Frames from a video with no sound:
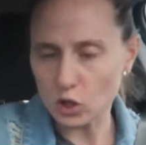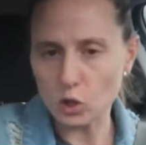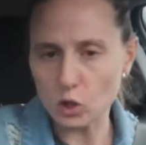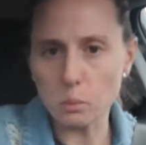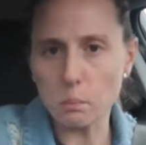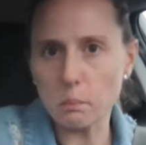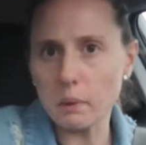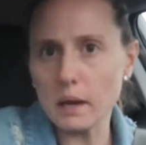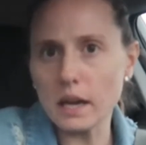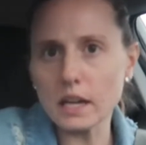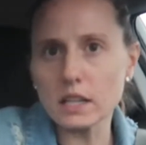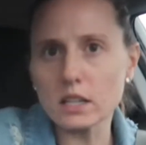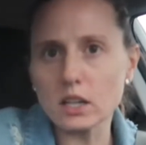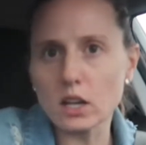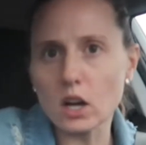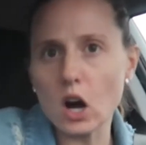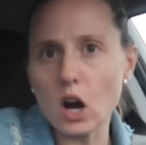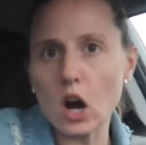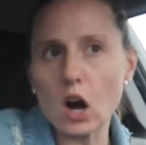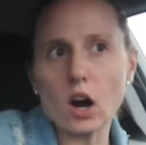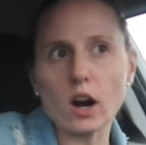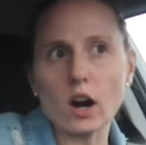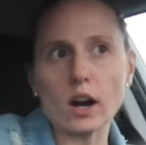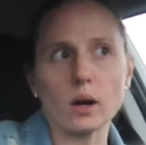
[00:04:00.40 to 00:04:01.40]
You pick a
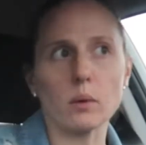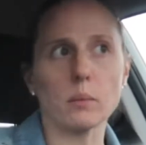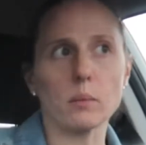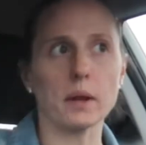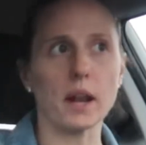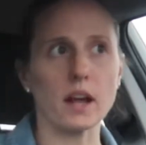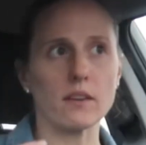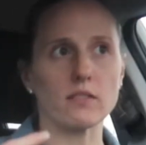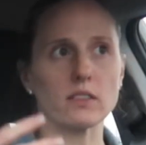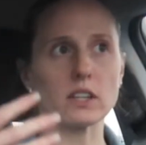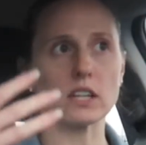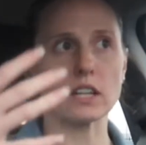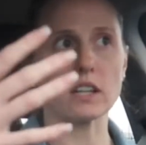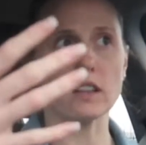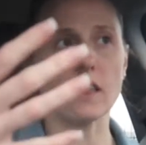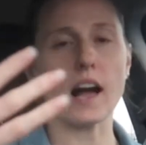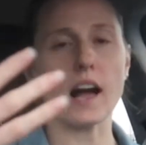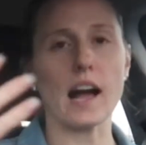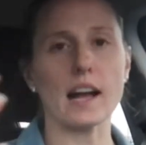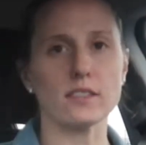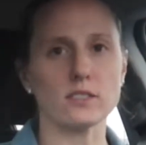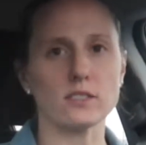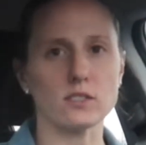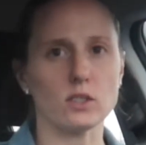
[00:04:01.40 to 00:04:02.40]
car in whatever
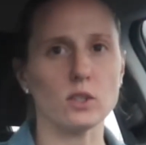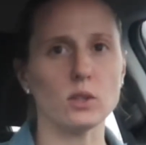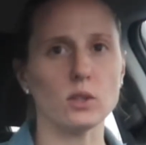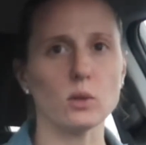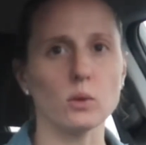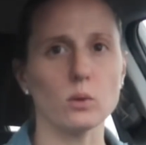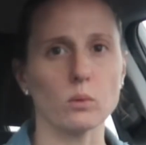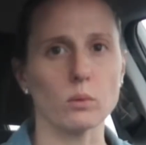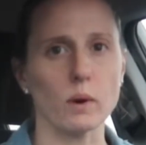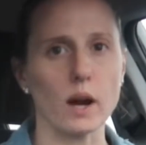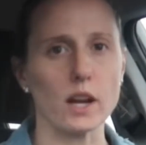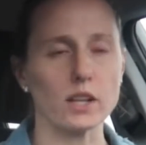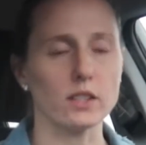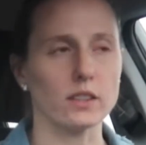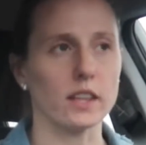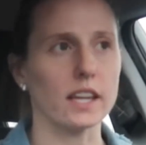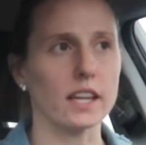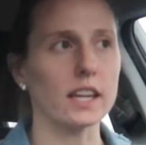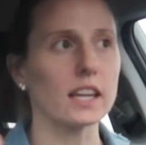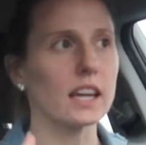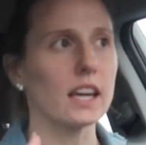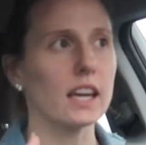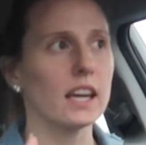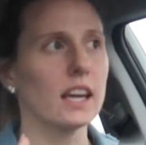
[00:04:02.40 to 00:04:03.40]
class you read,
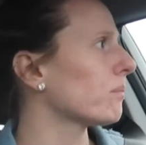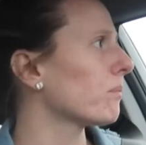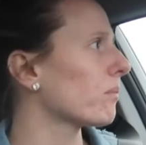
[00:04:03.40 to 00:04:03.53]
like